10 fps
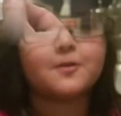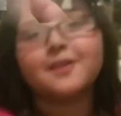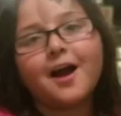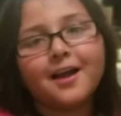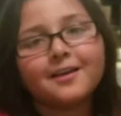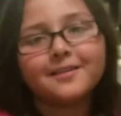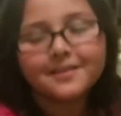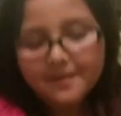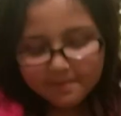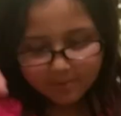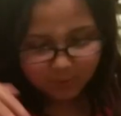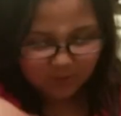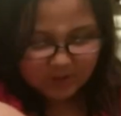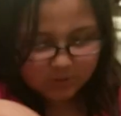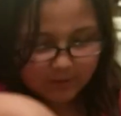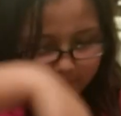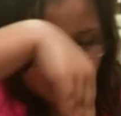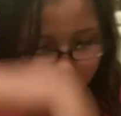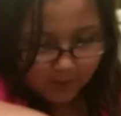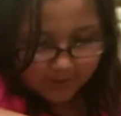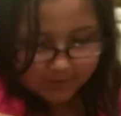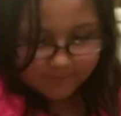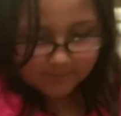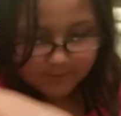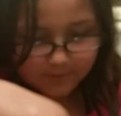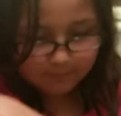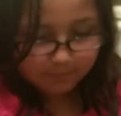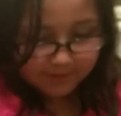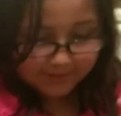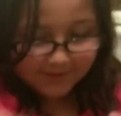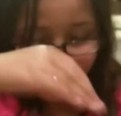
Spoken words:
or not. Or crunchy, whatever we call it. But,